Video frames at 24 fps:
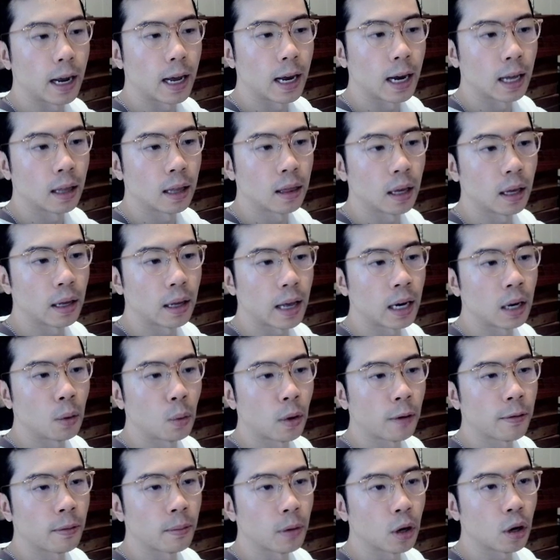And I think
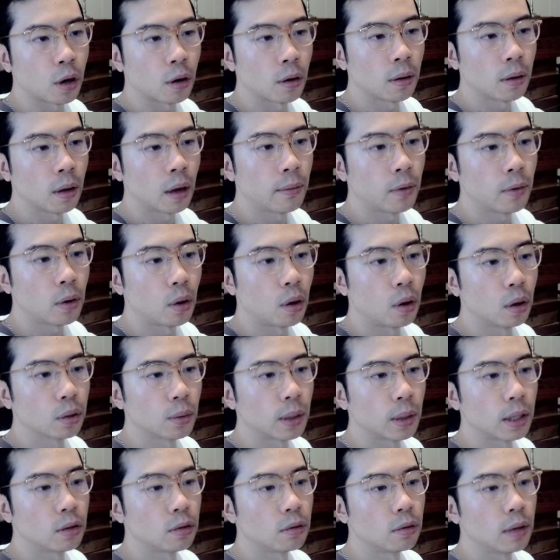anywhere from current level all the
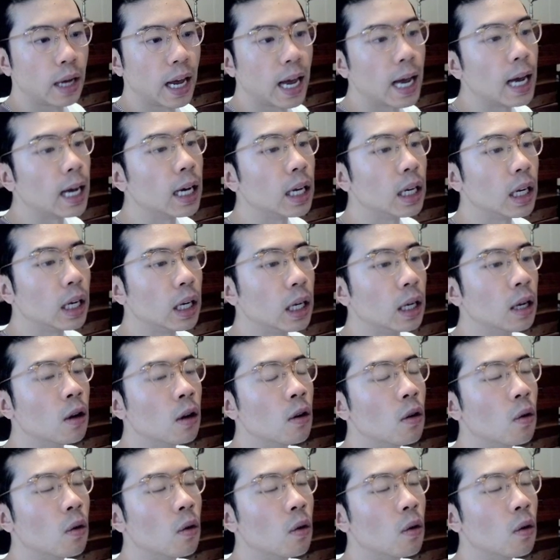way to $81